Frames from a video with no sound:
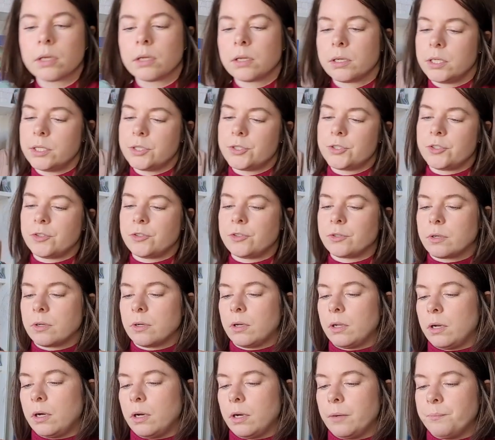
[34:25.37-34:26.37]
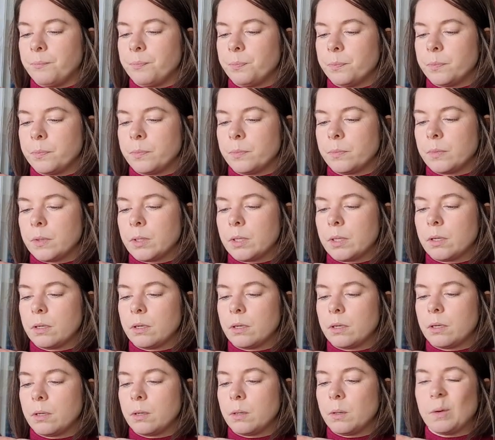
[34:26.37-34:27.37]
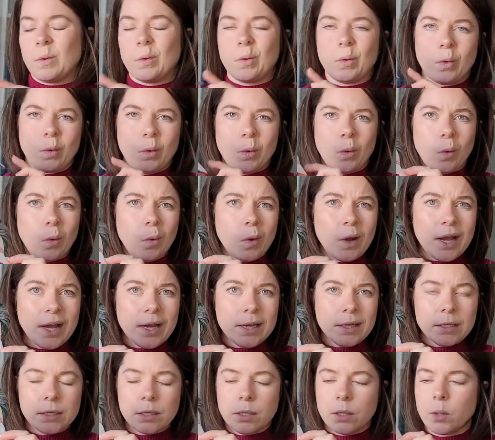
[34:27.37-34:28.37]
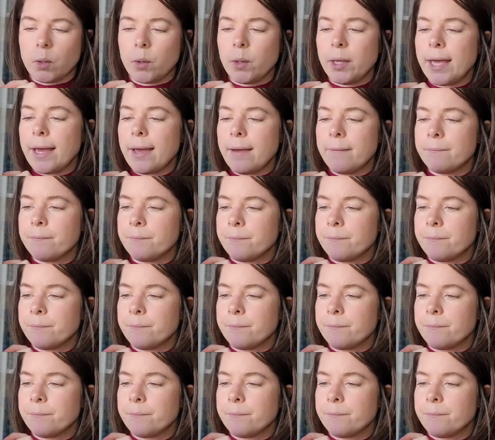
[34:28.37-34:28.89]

This is the color Roya.